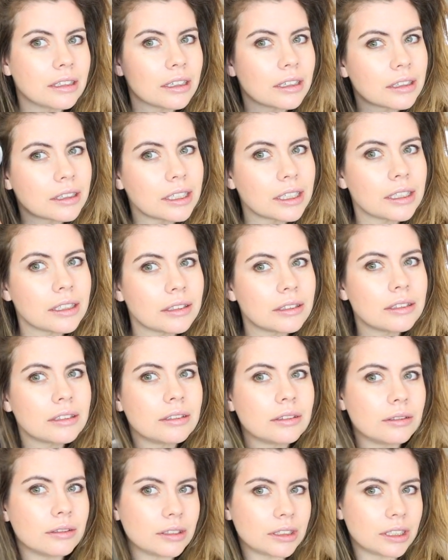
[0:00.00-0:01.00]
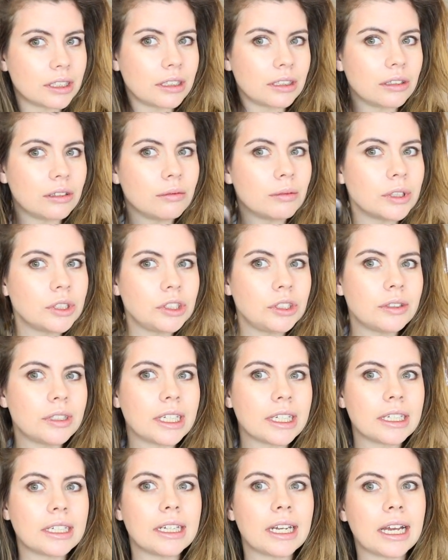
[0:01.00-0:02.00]
Okay. Once you
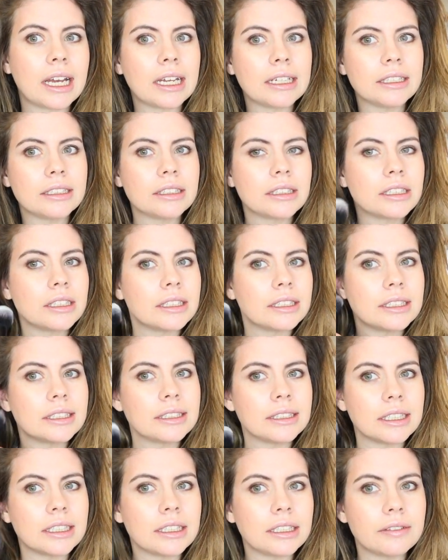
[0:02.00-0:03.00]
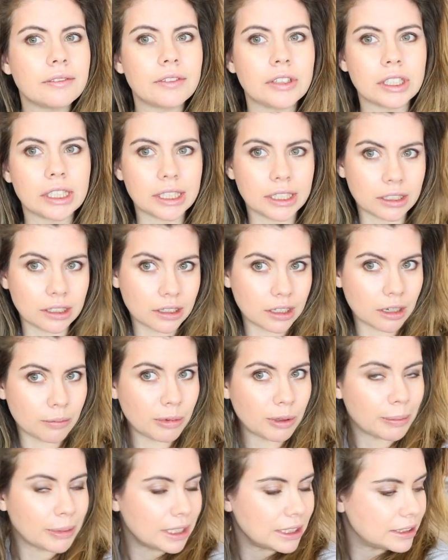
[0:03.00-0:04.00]
get it on, it's gonna sit for like a
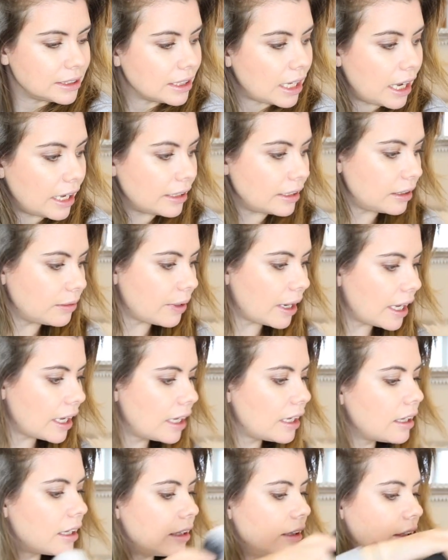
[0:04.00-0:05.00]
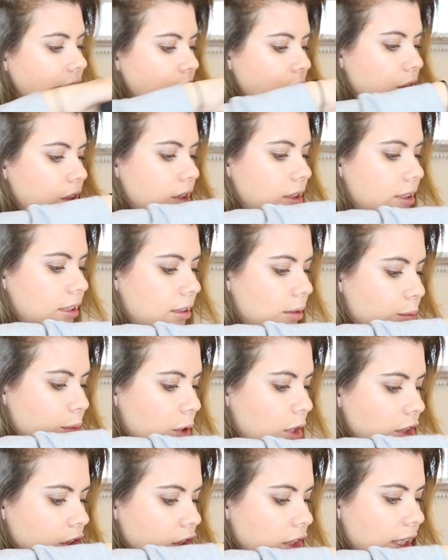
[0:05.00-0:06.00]
couple minutes anyway, and then you're just gonna
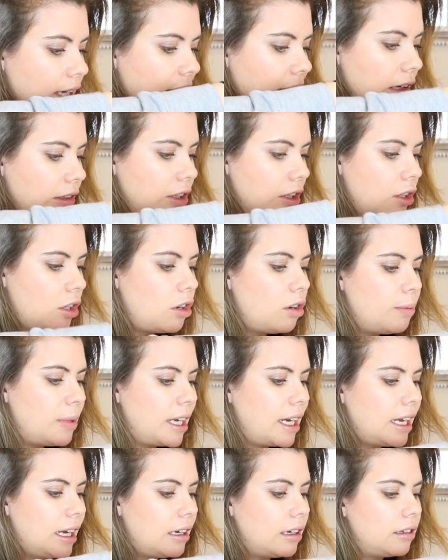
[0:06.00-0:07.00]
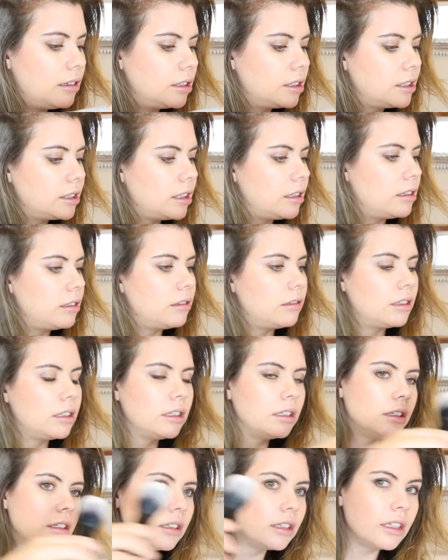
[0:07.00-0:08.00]
brush it out or comb it out. So
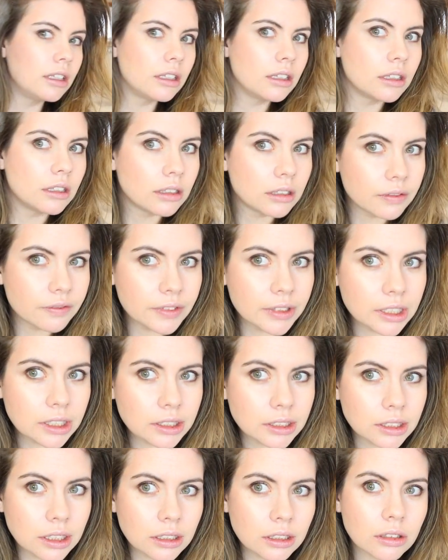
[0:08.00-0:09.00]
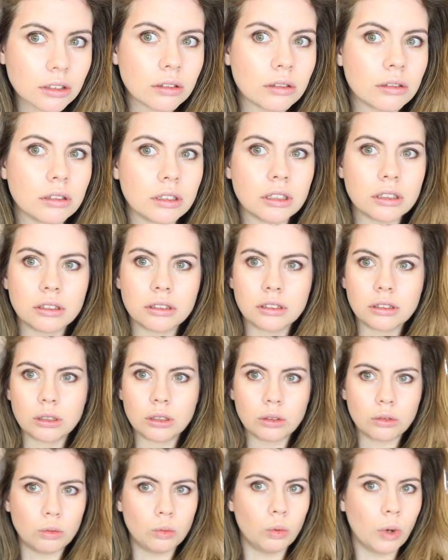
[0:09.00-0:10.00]
if it looks a little
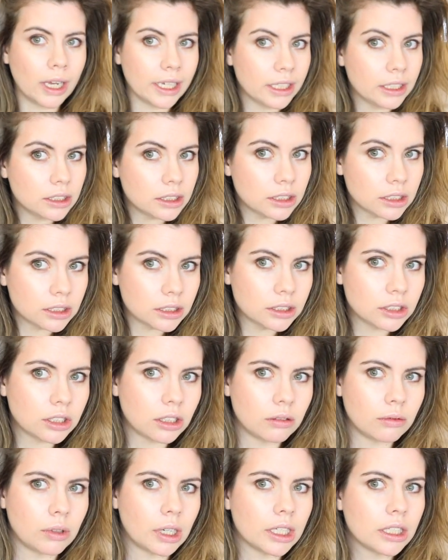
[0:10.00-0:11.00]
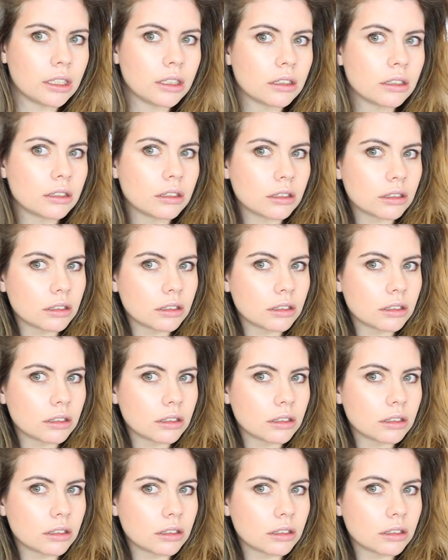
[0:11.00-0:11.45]
white, it's all right.